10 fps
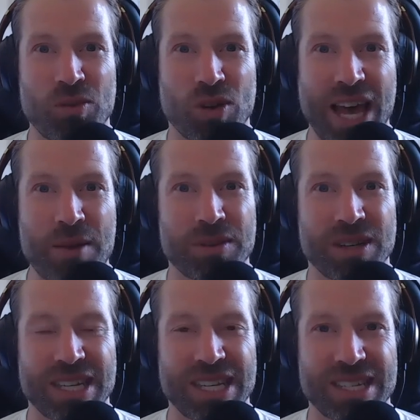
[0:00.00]
what
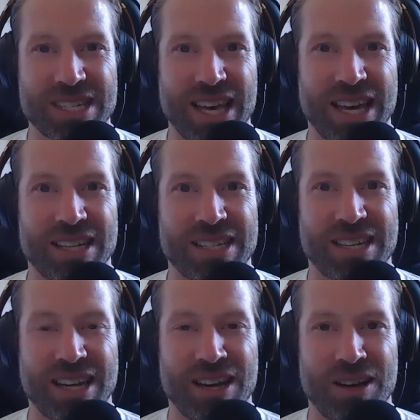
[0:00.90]
happened is that
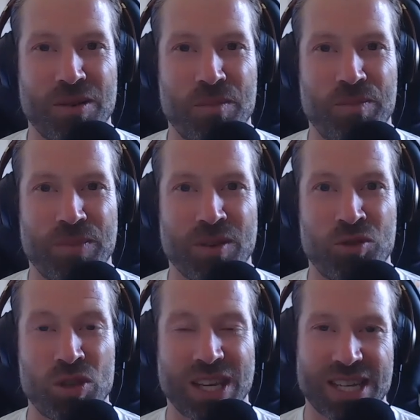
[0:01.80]
um, a
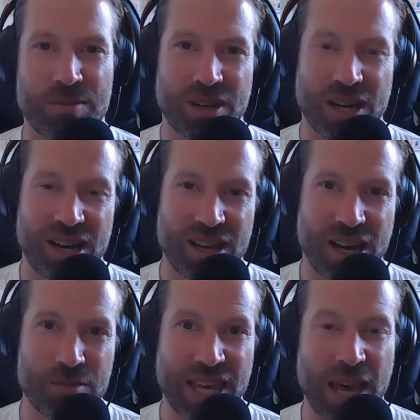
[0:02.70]
few things happened I,
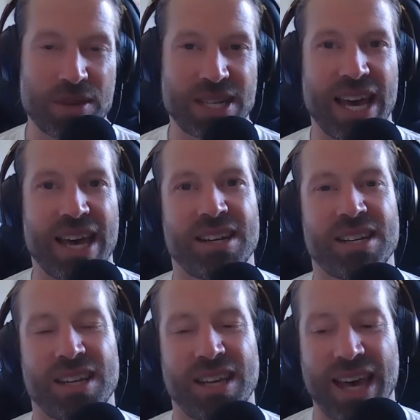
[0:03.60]
I became a dad
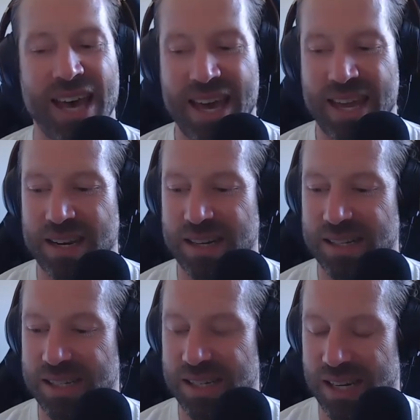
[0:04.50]

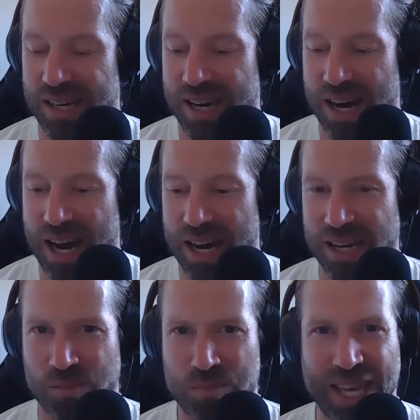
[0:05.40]
and i
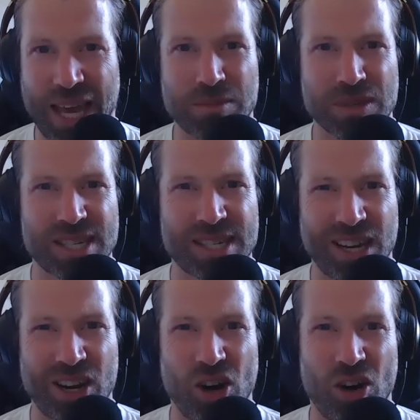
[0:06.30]
became
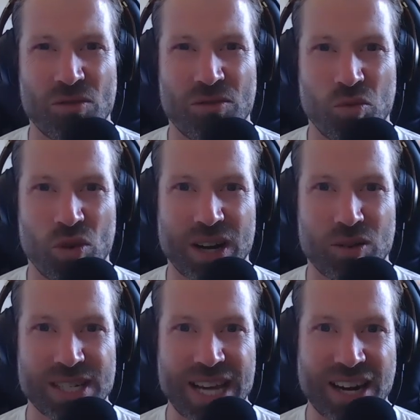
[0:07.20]
sick of what i
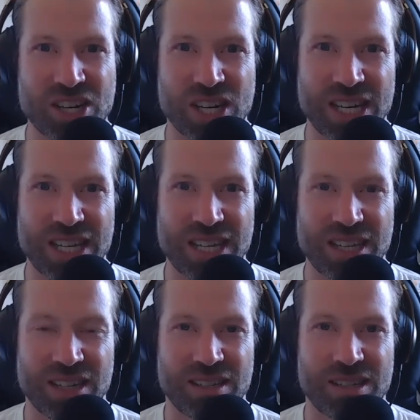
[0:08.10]
was
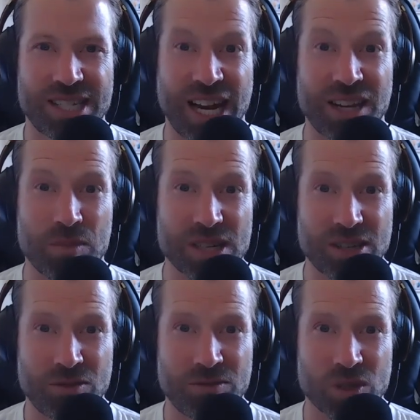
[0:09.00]
actually telling
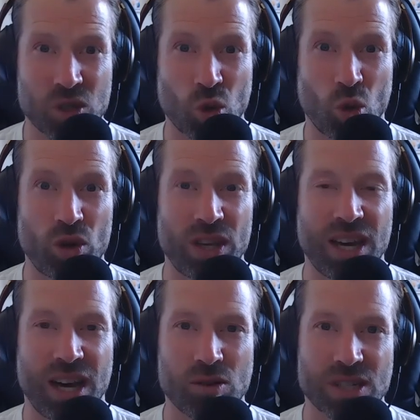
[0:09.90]
myself the story
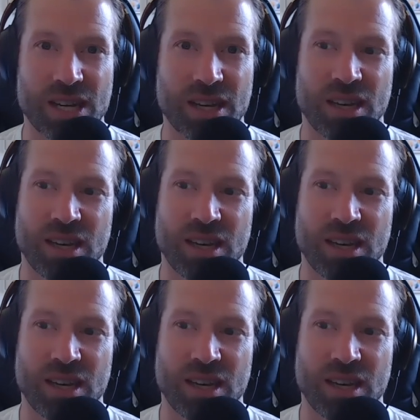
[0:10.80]
i was like